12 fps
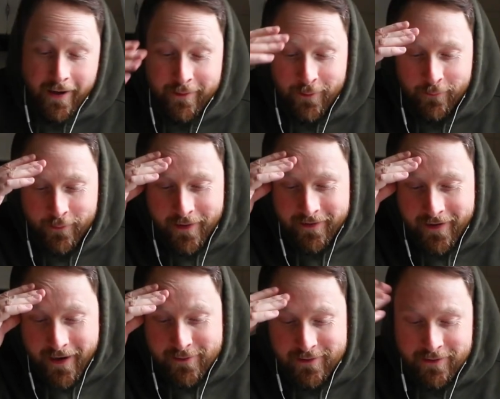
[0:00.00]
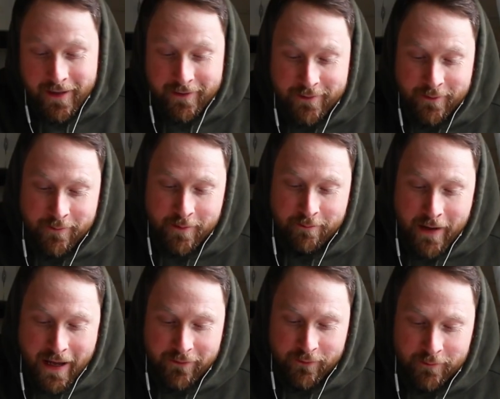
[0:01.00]
I know, right? I actually had to come to the
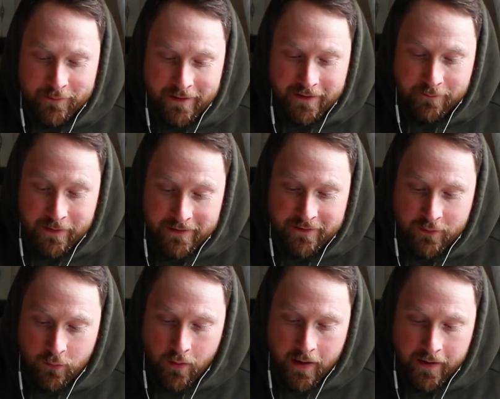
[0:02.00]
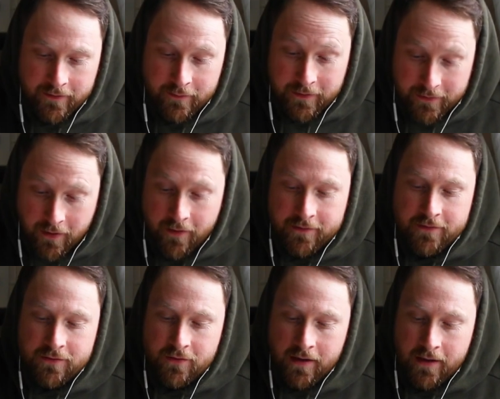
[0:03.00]
bathroom to get peace and quiet so I can
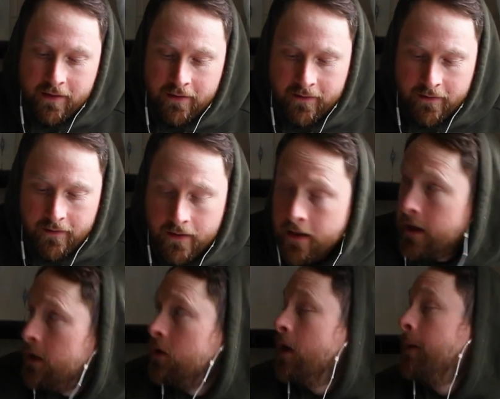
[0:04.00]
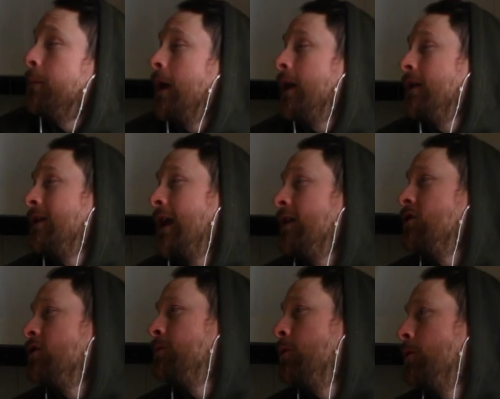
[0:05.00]
concentrate. Yeah, buddy, Daddy's
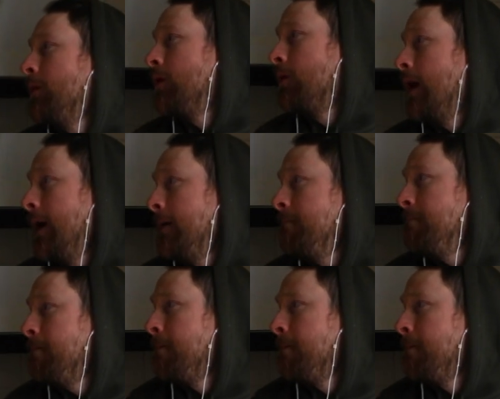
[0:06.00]
just pooping, okay?